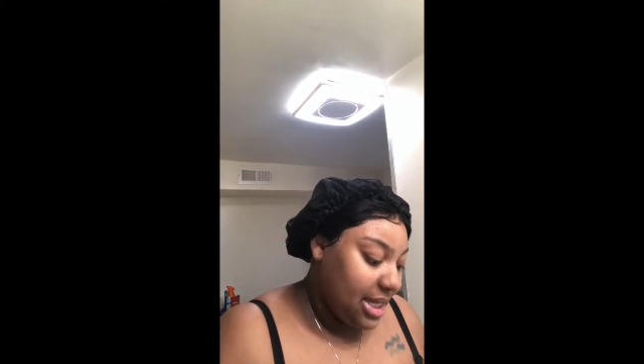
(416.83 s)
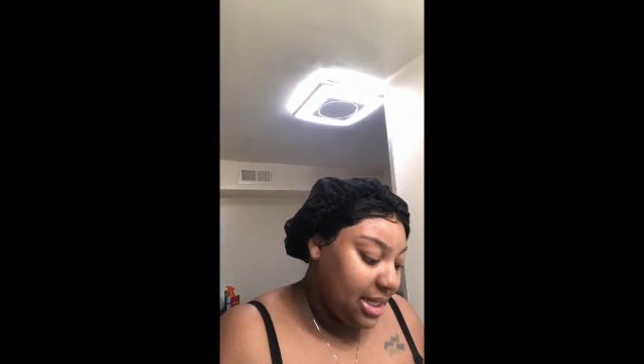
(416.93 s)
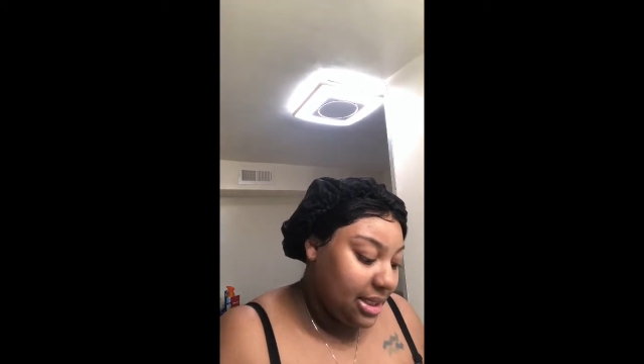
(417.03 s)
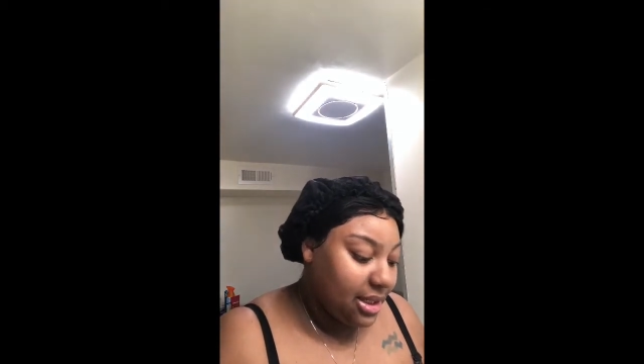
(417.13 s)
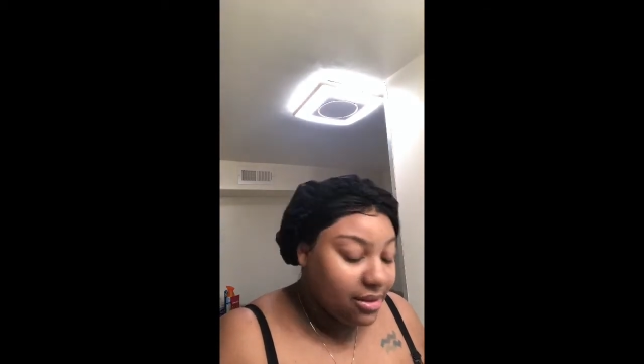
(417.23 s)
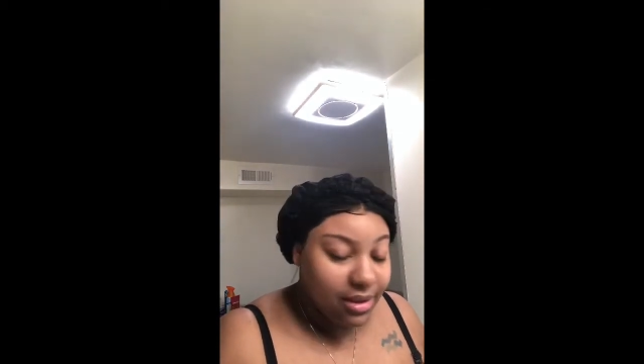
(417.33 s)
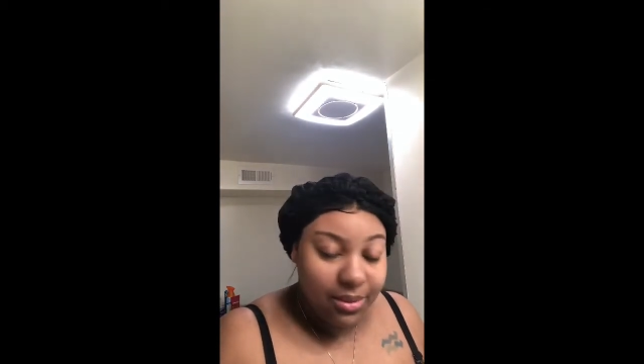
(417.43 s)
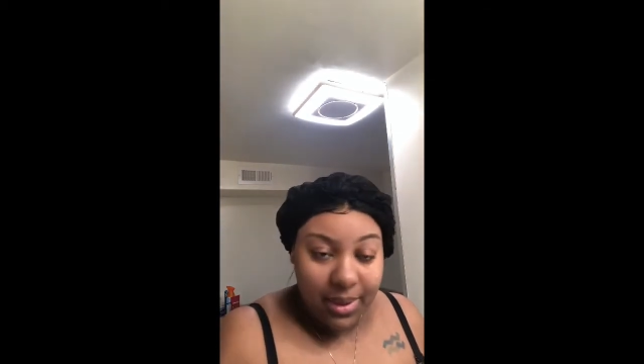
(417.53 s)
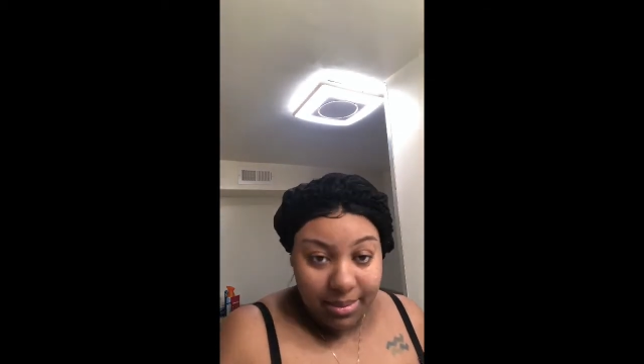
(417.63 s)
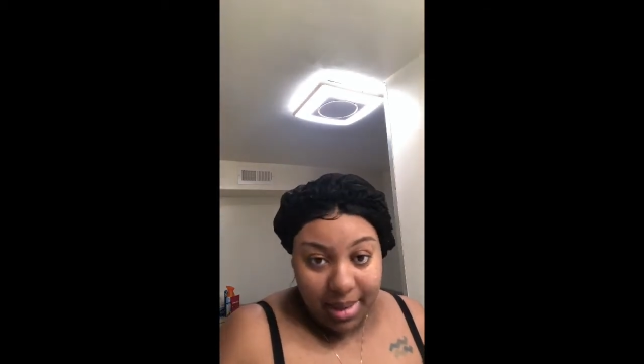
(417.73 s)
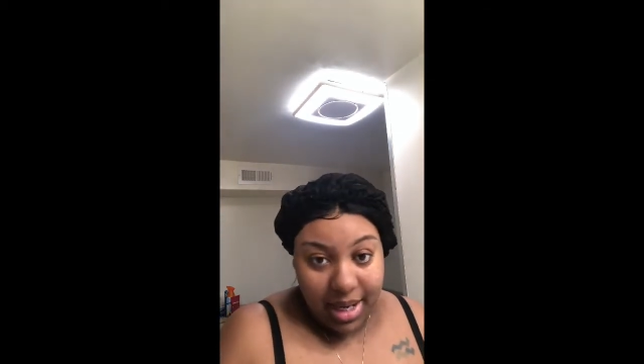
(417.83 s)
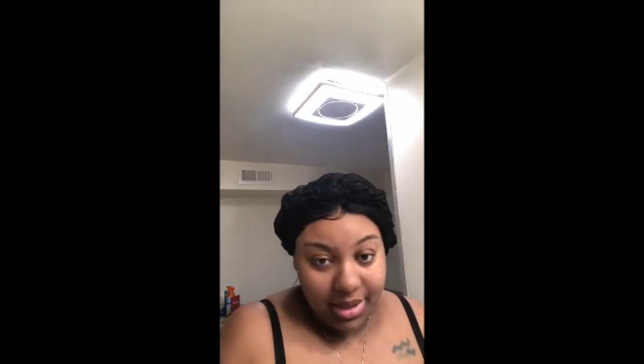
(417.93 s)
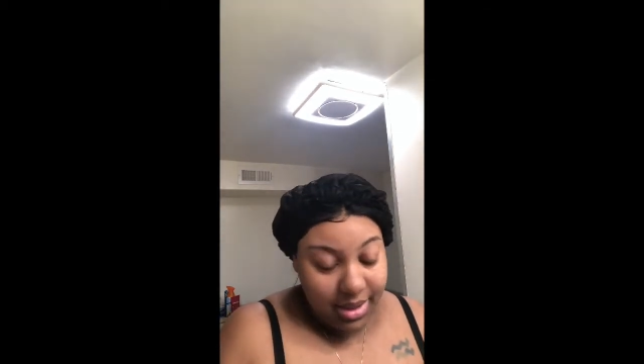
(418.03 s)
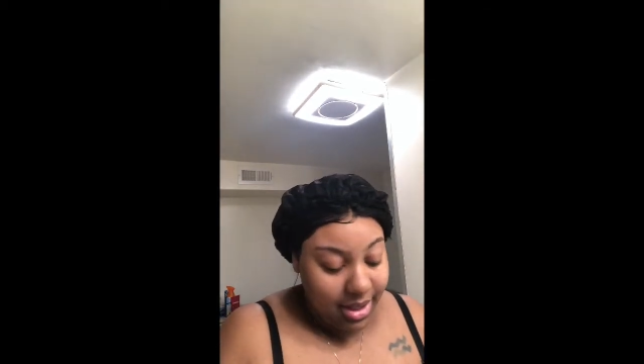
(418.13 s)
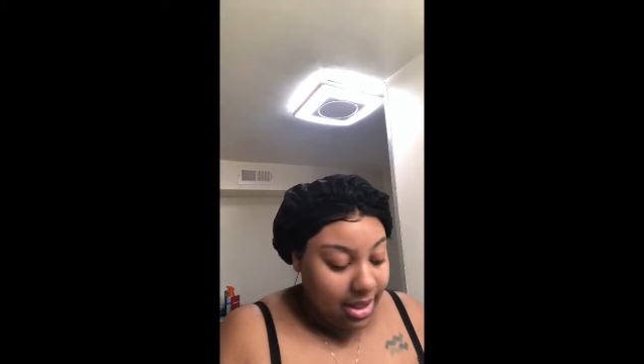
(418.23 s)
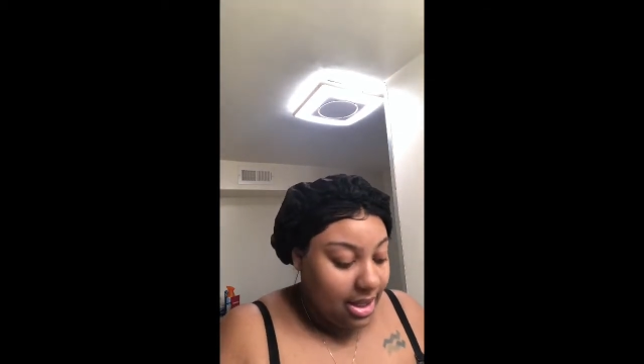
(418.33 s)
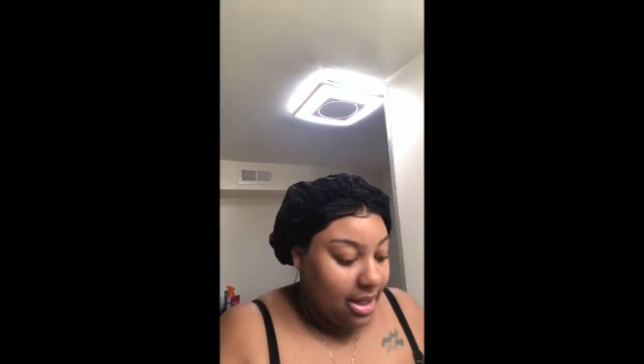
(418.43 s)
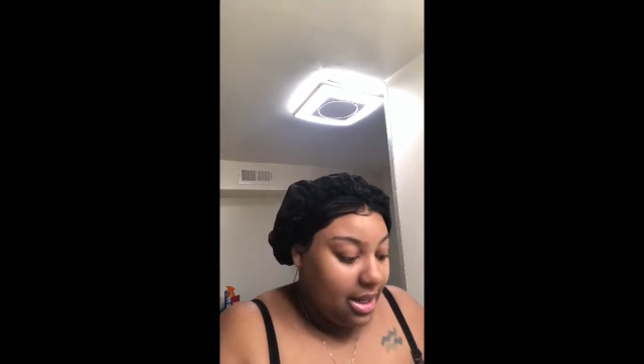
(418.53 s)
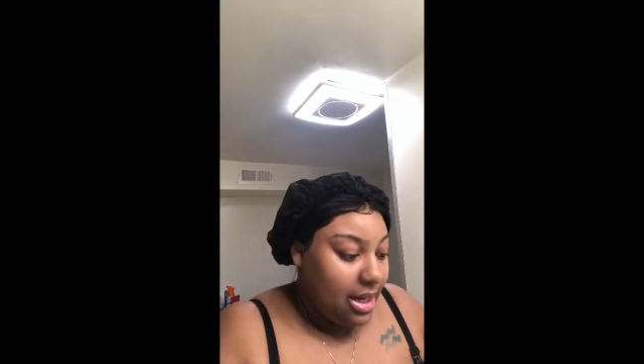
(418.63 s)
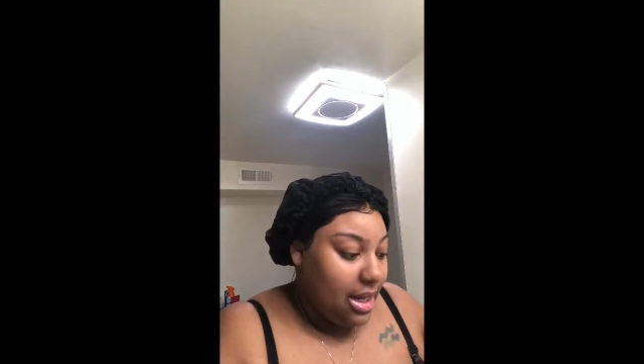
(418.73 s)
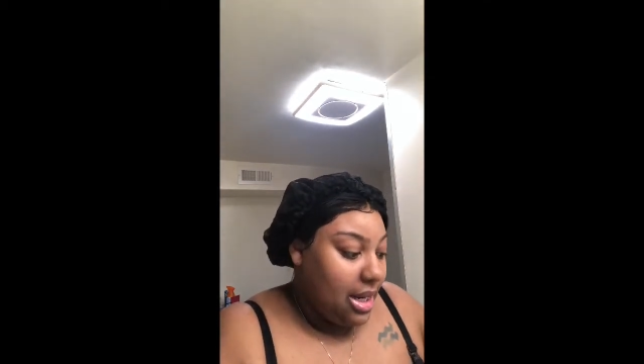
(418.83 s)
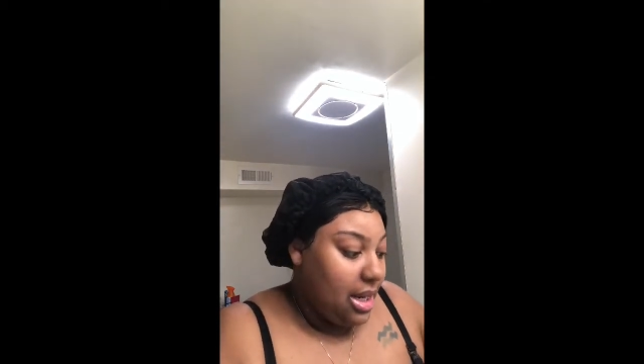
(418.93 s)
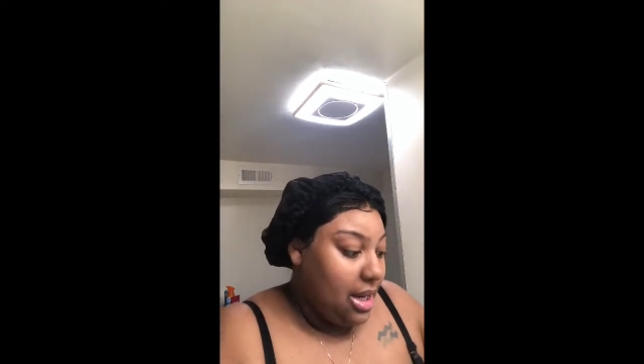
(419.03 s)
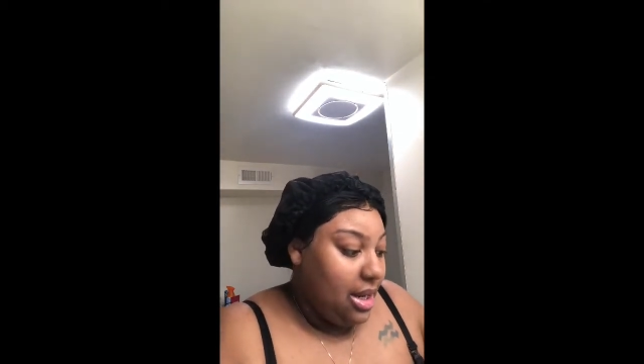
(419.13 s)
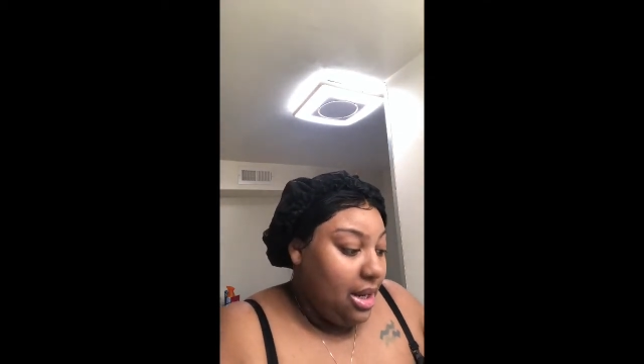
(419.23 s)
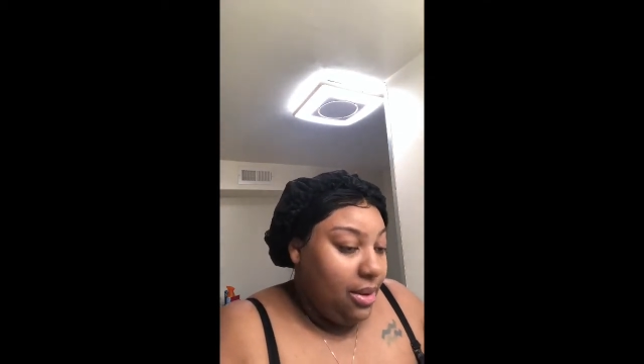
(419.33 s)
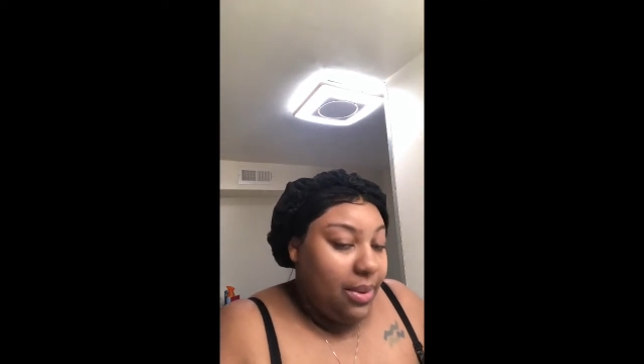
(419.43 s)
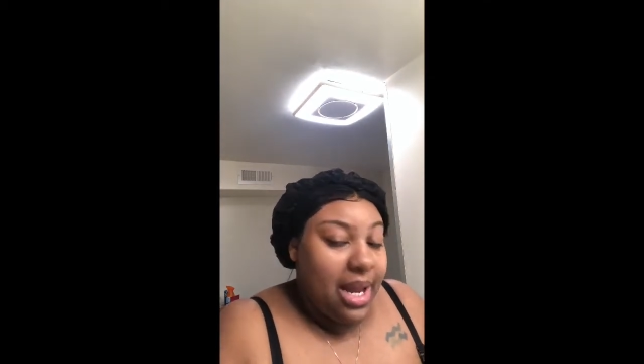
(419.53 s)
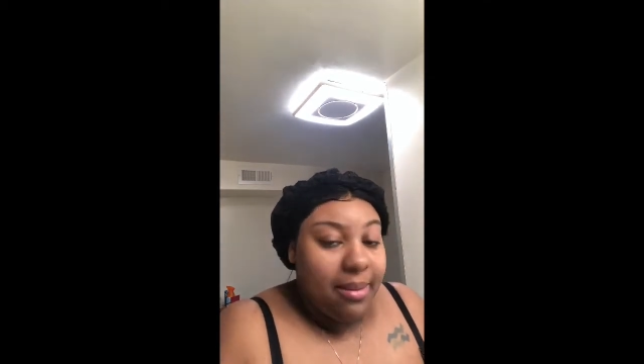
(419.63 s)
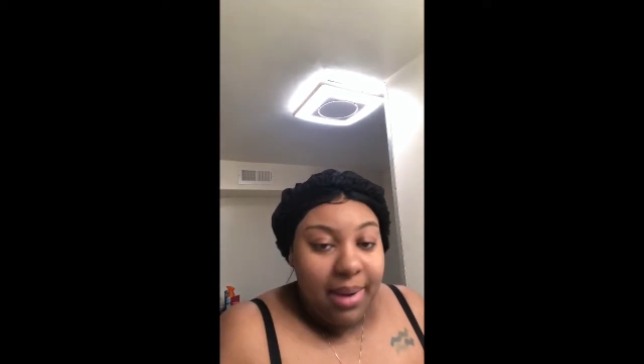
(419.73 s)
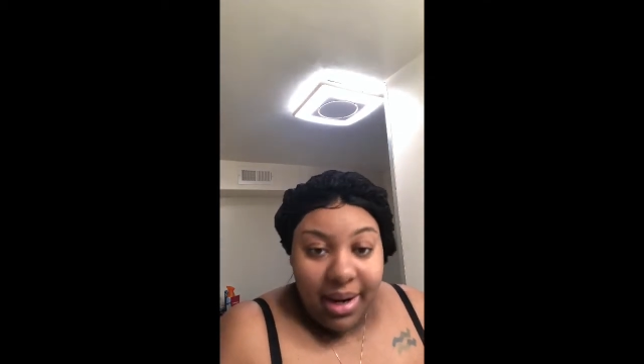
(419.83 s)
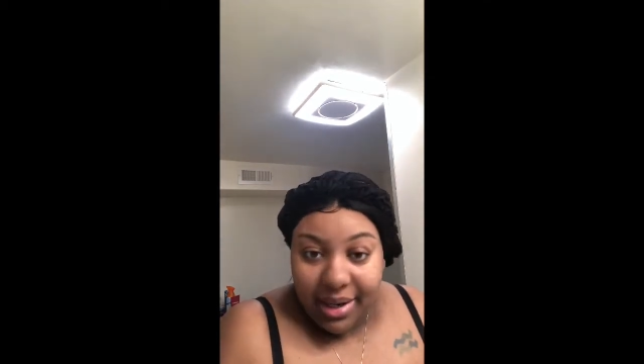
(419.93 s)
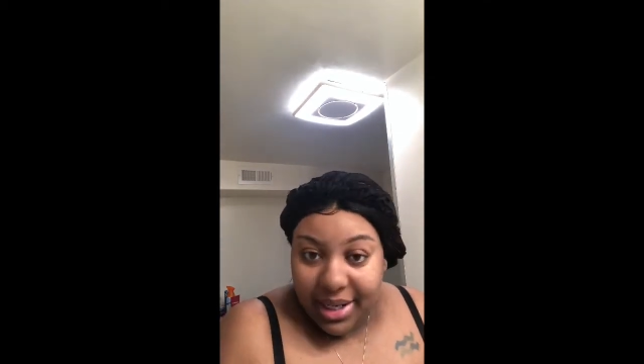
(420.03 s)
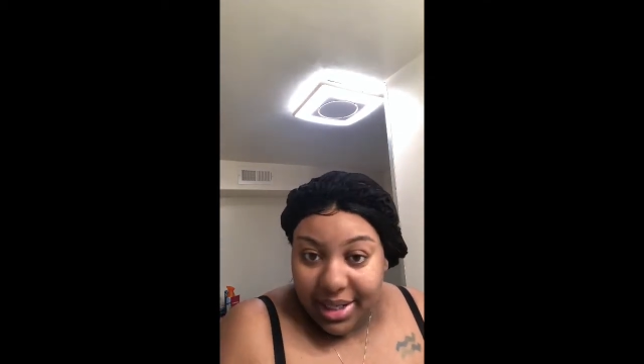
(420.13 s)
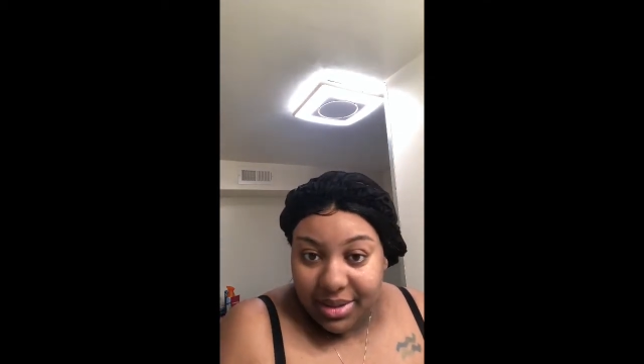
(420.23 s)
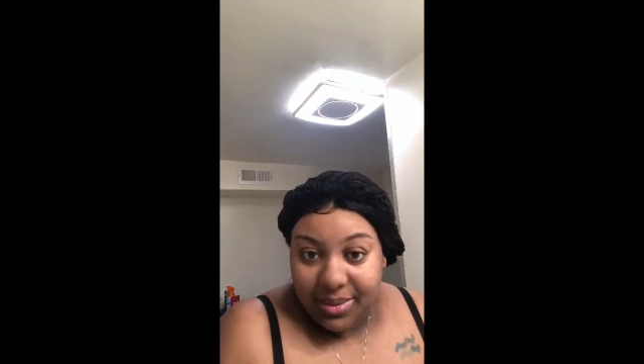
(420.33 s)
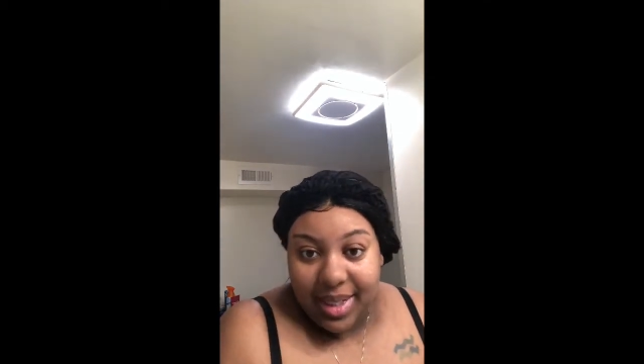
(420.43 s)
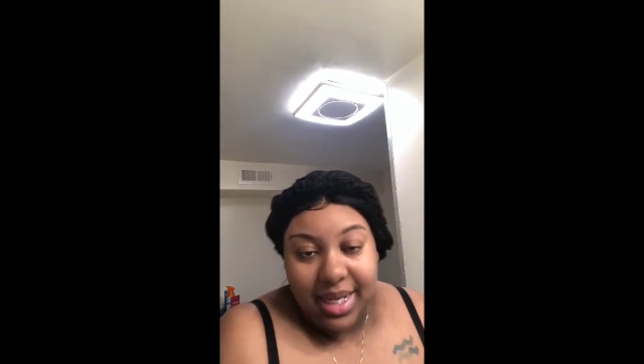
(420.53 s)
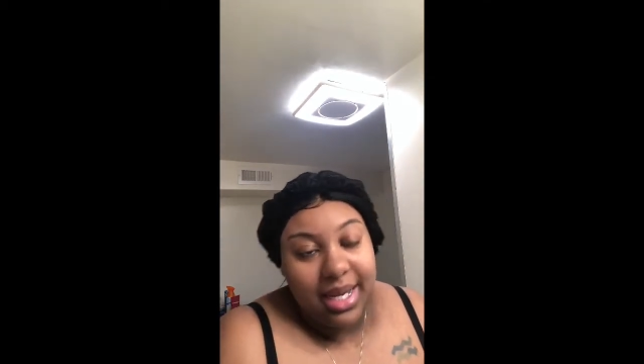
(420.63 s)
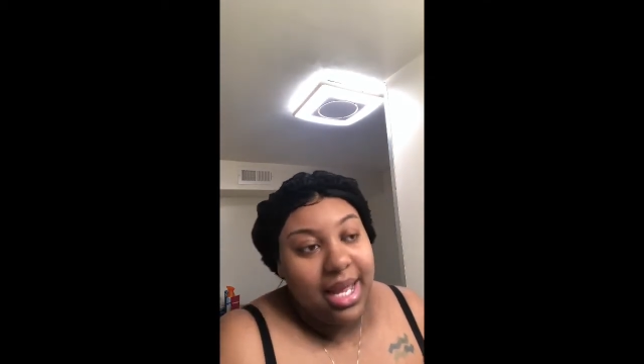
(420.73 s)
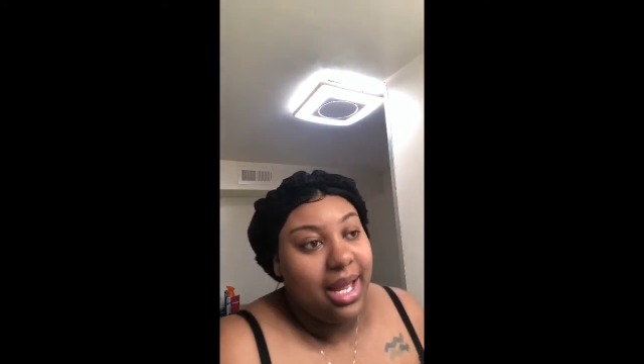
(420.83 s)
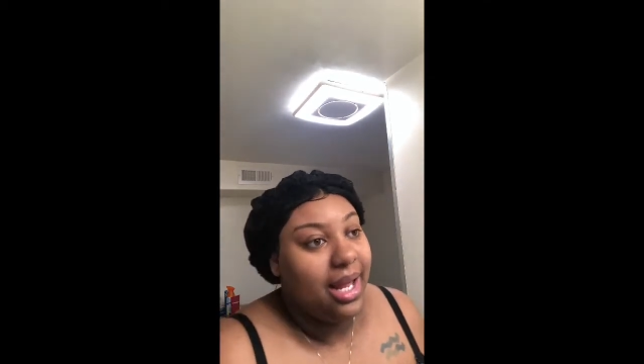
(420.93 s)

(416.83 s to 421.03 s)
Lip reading: in literally 1 month. We get married next week.